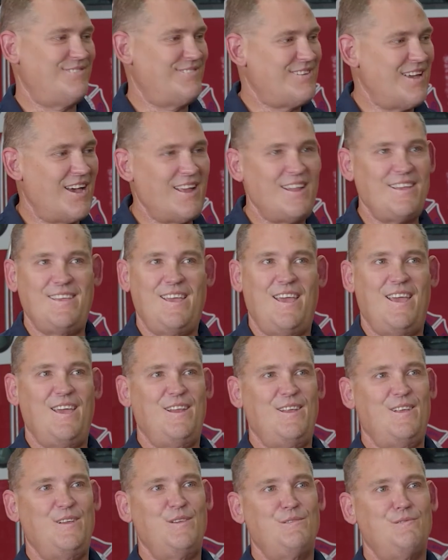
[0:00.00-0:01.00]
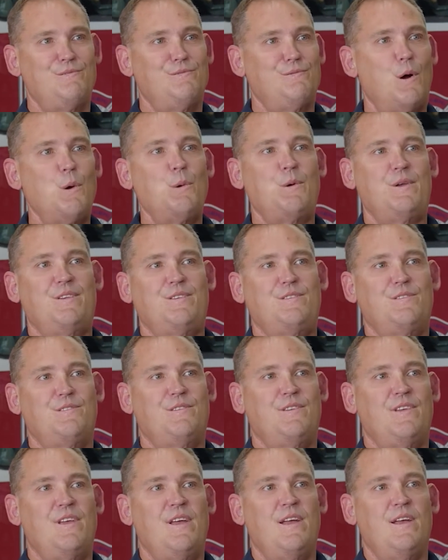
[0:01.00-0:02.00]
dedicated, focused
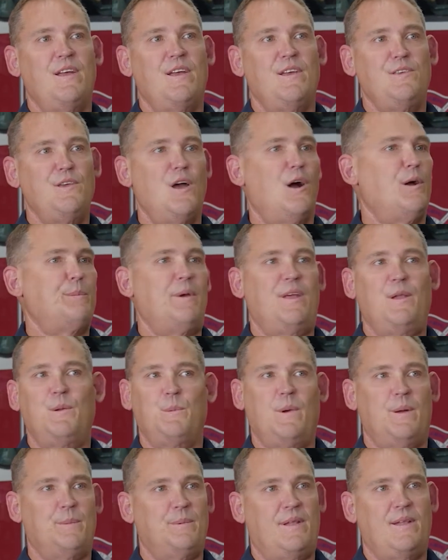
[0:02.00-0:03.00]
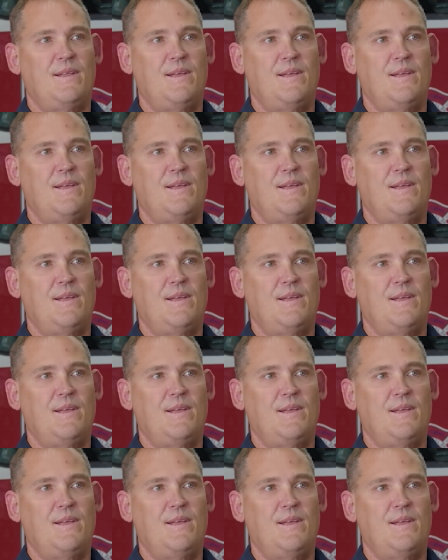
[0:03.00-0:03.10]
young men and women.